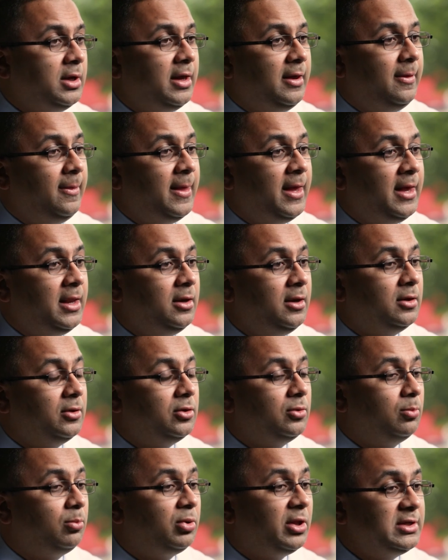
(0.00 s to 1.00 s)
and then
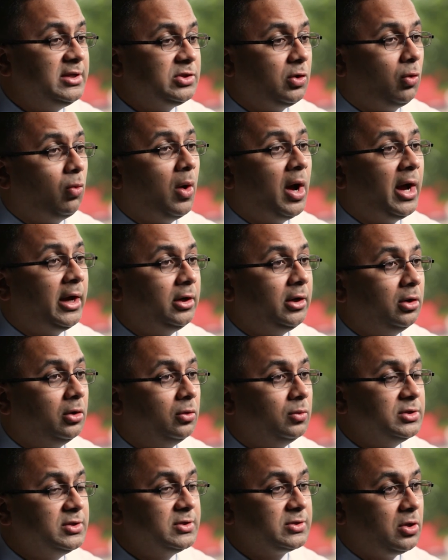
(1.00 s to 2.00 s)
place a wire,
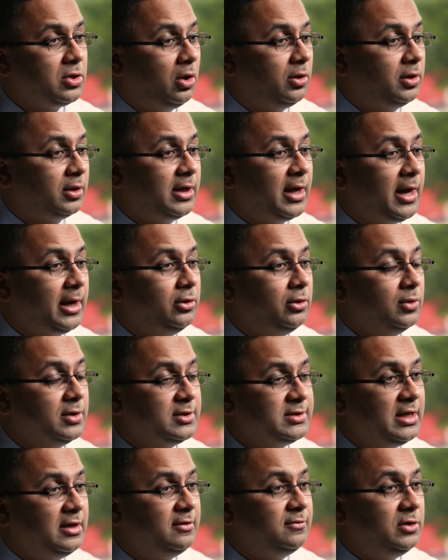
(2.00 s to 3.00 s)
which is called a guide or a
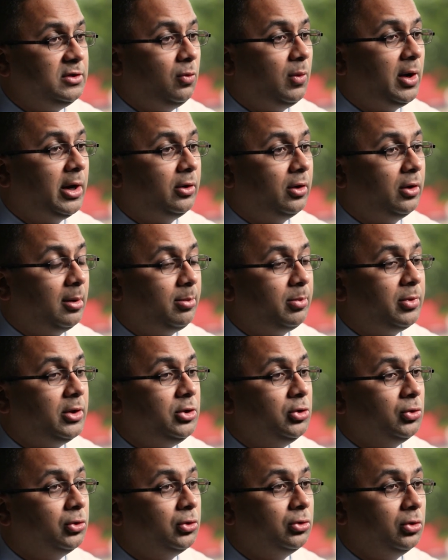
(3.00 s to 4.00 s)
safety wire, up the
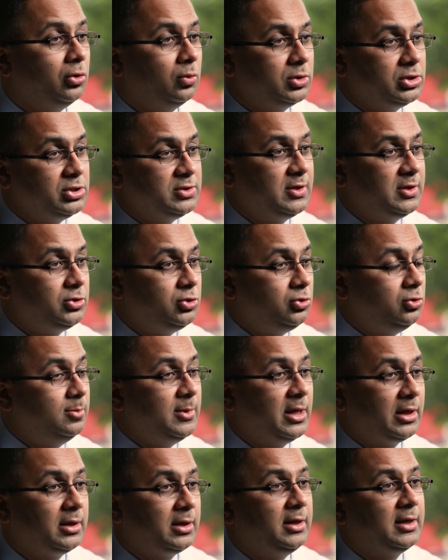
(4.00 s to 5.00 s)
ureter, which is the tube
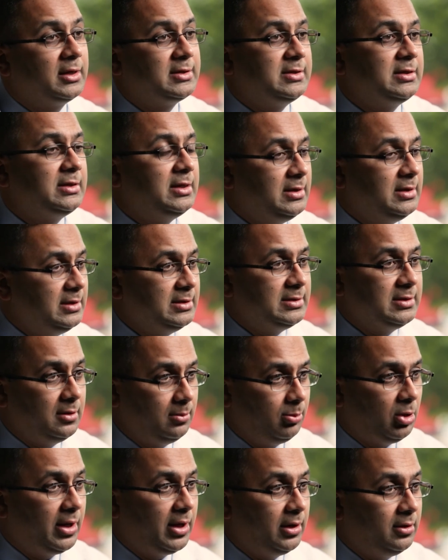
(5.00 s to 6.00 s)
that connects the kidney to
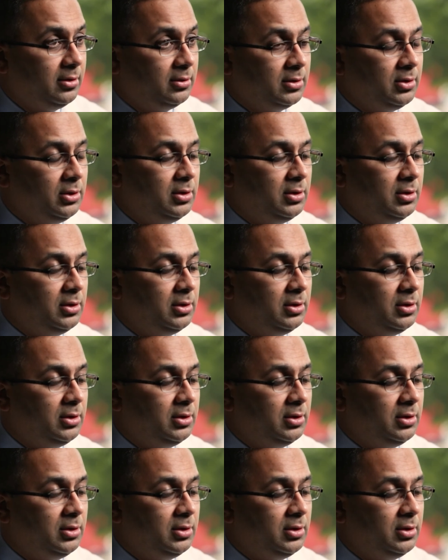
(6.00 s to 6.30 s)
the bladder.